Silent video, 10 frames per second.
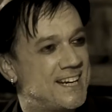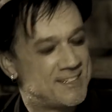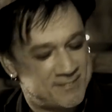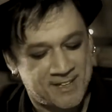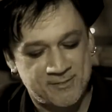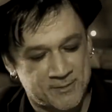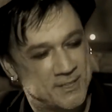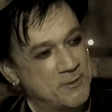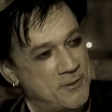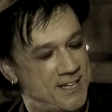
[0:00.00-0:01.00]
I found
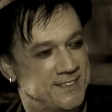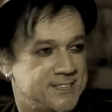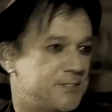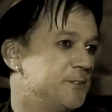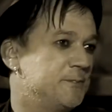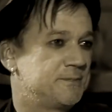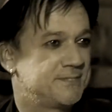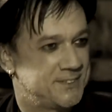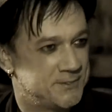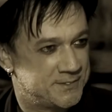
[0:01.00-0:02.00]
that great that you
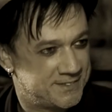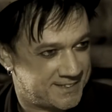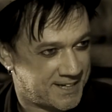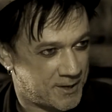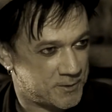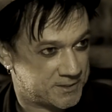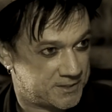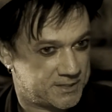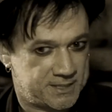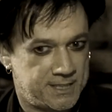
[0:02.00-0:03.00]
got out
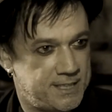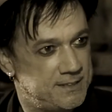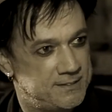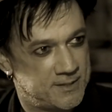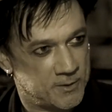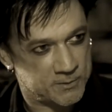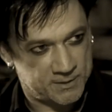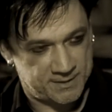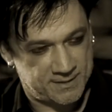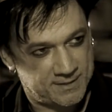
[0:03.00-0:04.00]
to see
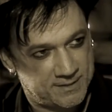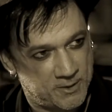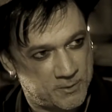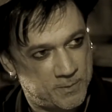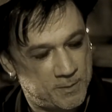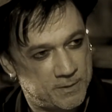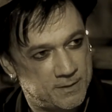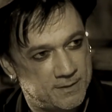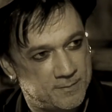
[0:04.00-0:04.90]
those people.